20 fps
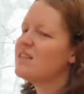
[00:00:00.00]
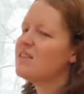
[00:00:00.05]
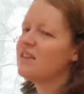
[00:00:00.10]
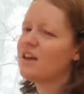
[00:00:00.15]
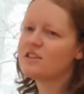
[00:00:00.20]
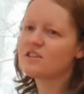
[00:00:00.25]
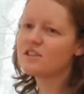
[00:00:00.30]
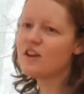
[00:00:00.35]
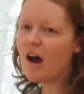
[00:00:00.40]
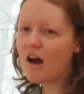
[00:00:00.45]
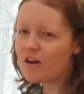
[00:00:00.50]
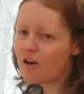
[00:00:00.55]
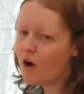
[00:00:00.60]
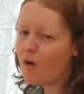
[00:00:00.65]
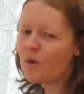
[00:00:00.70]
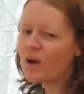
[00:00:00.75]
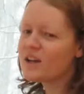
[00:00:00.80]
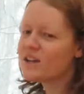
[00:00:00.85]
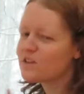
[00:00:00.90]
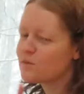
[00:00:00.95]
That's not
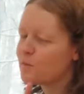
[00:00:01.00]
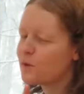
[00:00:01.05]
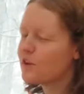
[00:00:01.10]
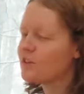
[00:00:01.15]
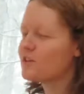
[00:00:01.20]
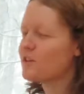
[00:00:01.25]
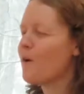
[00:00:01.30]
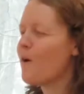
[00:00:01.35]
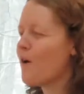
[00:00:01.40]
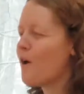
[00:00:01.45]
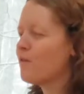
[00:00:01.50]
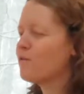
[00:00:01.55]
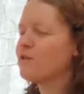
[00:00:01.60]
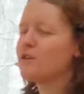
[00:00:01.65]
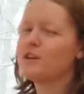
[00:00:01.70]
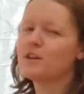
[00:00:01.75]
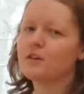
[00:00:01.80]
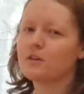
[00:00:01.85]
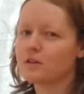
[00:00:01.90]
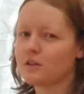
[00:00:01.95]
always, but it's
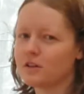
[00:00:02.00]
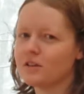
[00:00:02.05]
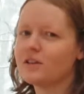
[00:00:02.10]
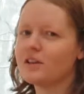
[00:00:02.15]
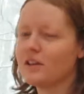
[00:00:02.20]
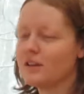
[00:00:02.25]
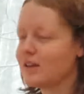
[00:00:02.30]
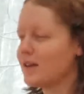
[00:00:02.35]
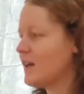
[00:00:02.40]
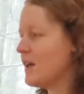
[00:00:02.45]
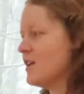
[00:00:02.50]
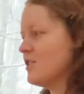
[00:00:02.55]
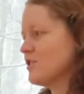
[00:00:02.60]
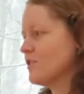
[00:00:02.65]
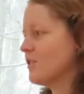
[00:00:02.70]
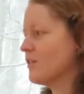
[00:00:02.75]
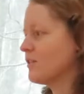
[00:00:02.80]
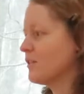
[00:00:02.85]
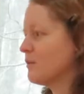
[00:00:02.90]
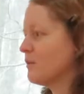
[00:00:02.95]
often a good
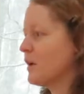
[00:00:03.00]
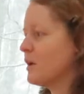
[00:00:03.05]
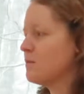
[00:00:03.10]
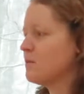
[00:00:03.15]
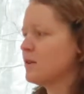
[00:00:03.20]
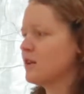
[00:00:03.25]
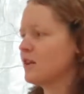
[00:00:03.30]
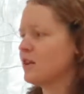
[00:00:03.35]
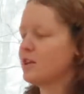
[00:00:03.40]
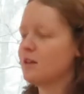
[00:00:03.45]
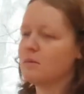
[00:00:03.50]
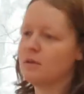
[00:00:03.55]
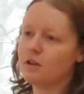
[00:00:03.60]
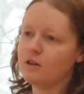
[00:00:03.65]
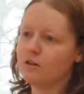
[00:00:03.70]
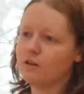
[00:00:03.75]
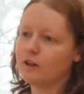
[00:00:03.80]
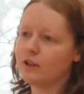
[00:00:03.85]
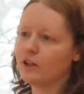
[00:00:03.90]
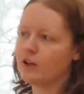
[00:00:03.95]
indication that there might be a
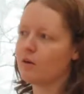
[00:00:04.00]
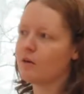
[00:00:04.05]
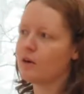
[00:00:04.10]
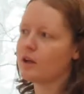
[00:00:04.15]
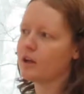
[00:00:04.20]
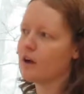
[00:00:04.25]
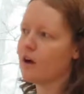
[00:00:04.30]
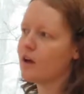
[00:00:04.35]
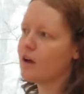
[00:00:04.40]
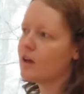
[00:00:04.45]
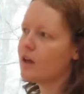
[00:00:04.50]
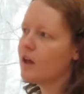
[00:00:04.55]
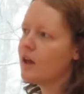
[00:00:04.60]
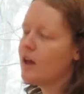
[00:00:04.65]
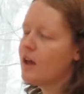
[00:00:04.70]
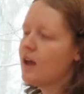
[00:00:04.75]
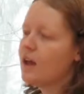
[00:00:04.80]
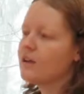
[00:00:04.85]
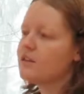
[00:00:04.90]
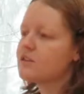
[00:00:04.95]
hemiola going on.
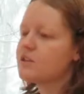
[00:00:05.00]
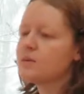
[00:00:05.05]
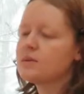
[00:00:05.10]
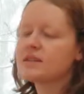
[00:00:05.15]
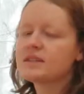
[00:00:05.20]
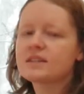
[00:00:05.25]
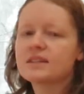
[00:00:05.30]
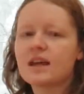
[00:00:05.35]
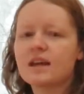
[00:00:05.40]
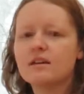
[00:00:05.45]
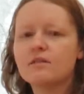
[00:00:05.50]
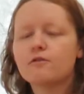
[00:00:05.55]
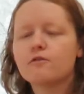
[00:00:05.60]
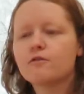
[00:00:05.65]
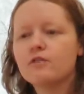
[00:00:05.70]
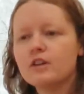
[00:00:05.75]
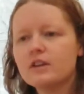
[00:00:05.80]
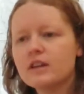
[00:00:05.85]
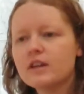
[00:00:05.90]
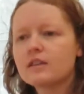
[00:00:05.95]
And so instead of
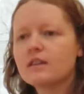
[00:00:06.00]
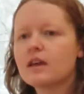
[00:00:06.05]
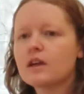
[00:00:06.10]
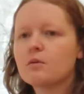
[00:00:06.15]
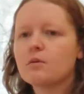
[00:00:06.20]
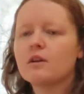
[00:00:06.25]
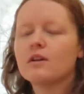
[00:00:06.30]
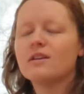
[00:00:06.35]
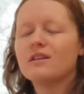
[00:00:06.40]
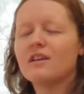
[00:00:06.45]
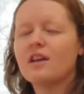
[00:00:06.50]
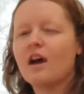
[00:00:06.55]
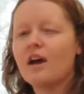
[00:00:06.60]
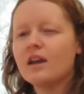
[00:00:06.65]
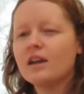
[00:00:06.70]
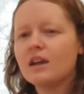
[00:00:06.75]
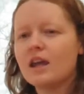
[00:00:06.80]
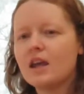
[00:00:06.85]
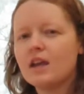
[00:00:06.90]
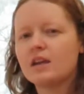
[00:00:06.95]
feeling like we're in
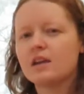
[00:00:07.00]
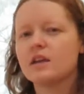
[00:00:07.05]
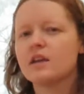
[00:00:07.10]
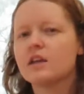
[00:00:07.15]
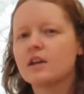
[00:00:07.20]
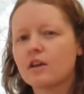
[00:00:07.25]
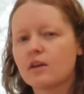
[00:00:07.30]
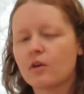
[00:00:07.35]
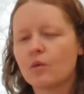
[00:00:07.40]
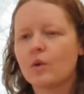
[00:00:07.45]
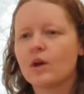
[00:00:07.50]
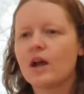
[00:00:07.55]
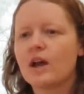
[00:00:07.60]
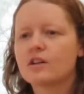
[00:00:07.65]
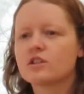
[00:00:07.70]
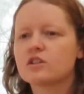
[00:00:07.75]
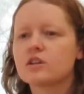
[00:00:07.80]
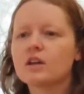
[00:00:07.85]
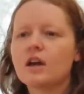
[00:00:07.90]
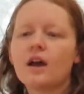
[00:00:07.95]
9/8 here, we
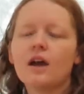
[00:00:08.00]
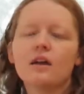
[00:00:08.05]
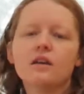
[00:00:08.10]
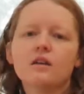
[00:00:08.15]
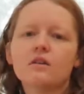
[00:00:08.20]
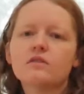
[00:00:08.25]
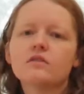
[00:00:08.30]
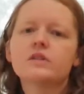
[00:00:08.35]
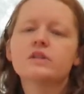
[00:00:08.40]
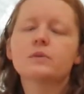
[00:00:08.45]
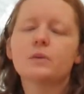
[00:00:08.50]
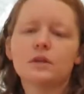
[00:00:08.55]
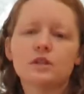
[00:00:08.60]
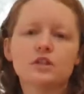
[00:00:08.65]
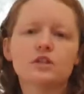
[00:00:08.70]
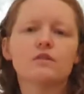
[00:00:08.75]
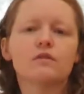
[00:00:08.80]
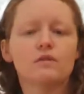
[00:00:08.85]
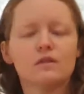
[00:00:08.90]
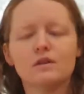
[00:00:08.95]
actually kind of
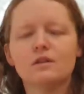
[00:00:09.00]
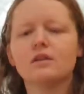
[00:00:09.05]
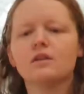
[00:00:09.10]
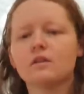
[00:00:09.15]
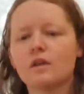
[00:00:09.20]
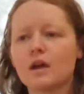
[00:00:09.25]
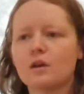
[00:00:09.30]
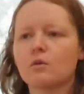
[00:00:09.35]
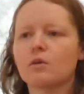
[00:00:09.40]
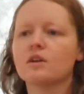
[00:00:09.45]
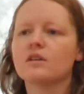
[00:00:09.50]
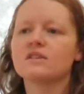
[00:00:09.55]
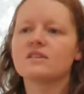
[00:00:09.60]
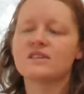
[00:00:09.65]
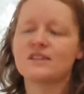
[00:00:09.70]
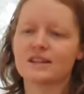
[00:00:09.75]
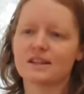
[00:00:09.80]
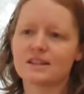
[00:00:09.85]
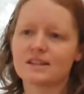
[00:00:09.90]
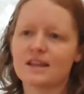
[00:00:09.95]
switch to feeling like we're in
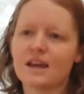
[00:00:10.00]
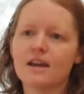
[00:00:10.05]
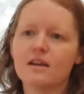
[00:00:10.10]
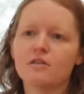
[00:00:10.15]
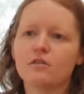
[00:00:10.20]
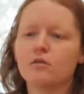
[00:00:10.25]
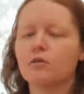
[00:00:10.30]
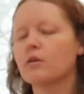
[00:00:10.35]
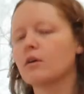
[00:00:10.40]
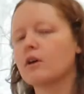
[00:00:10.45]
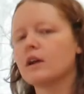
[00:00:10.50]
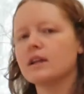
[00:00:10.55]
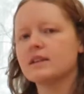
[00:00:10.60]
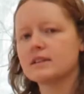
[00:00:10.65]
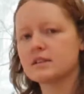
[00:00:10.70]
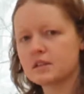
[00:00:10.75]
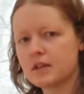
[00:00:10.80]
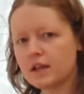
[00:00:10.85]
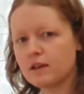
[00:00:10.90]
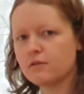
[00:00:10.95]
6/8. Or
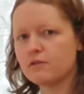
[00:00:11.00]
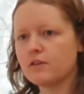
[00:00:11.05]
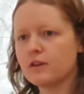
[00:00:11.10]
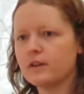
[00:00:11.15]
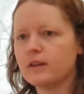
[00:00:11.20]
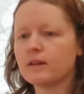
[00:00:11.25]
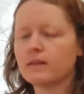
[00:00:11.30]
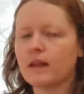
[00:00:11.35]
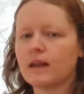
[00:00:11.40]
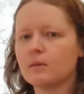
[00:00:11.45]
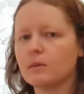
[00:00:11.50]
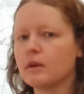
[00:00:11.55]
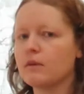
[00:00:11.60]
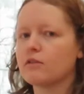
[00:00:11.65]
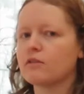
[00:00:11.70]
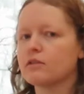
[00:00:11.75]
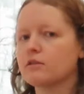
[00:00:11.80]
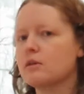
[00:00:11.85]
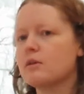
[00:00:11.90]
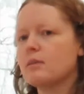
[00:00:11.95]
instead of feeling like we
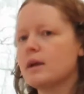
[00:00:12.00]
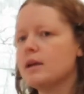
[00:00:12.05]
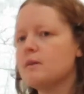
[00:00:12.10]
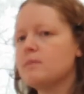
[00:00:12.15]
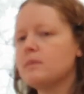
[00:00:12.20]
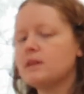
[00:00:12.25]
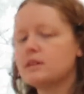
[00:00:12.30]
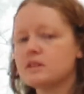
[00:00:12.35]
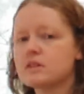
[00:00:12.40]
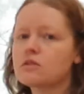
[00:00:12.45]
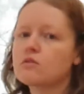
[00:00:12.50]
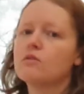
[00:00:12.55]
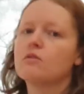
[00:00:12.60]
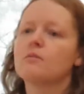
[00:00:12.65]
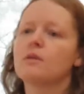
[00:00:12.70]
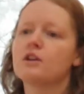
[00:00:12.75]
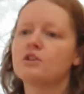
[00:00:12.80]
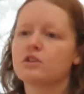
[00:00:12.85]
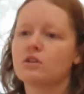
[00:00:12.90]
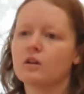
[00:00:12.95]
have 3 main beats to a
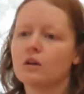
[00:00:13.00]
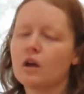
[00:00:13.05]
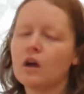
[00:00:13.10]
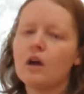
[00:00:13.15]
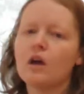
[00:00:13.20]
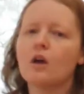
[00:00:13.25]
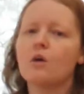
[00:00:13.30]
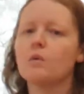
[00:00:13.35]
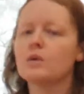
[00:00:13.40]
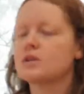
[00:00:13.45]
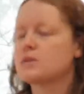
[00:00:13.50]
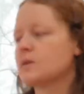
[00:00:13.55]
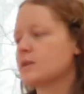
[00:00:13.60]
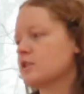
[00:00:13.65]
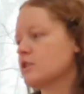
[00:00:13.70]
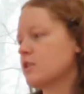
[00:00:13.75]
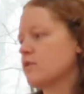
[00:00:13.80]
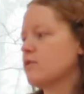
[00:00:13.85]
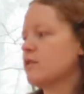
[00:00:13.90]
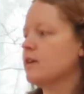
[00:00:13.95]
measure, we
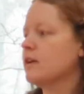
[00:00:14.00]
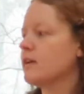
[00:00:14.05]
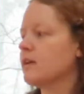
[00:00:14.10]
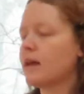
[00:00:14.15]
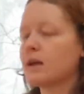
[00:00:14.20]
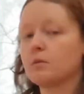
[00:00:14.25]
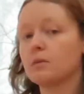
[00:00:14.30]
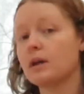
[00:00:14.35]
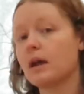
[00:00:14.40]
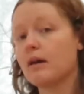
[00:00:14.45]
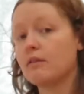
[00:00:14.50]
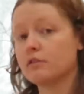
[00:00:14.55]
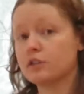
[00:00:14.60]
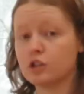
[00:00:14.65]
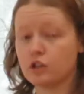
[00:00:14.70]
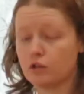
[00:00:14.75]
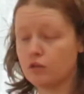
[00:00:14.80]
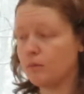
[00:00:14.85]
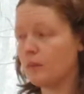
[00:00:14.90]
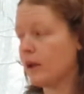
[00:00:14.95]
switch to feeling like we have
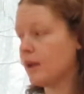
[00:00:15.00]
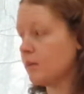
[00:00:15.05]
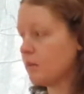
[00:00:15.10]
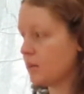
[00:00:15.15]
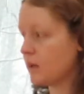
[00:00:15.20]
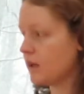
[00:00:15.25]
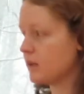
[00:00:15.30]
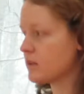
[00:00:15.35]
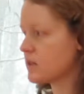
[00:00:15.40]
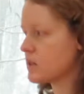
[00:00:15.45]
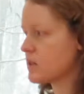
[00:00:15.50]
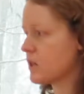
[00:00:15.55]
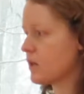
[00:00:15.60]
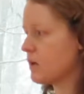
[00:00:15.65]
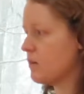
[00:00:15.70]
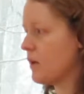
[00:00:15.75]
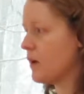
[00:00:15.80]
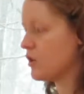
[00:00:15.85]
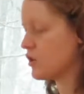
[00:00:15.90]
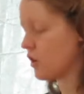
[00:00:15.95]
2 main beats
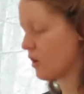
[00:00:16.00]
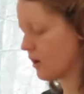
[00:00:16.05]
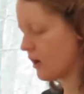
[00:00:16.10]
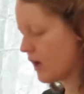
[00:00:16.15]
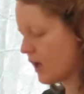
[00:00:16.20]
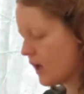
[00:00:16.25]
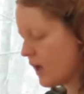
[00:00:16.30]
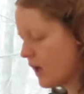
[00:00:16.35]
to the measure.